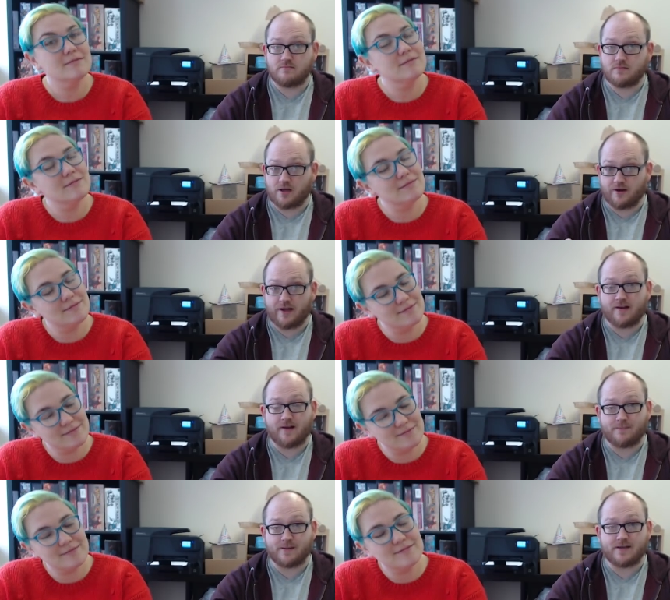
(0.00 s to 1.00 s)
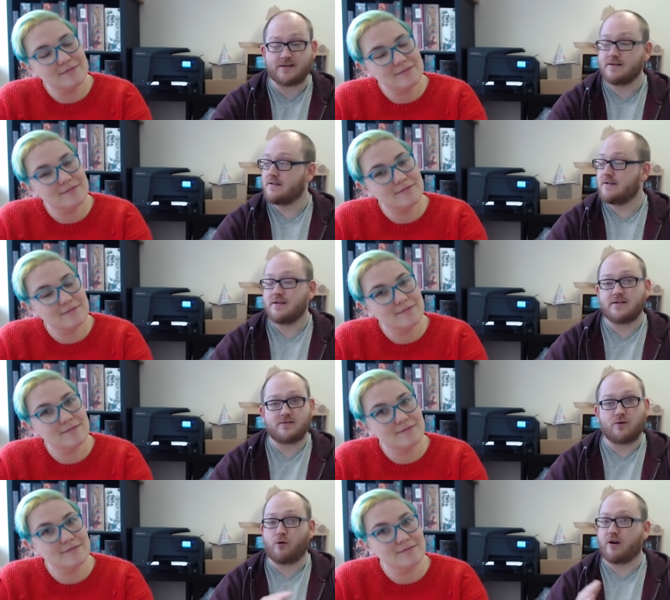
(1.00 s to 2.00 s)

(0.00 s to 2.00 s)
Speaker 1: go get a cuppa, or a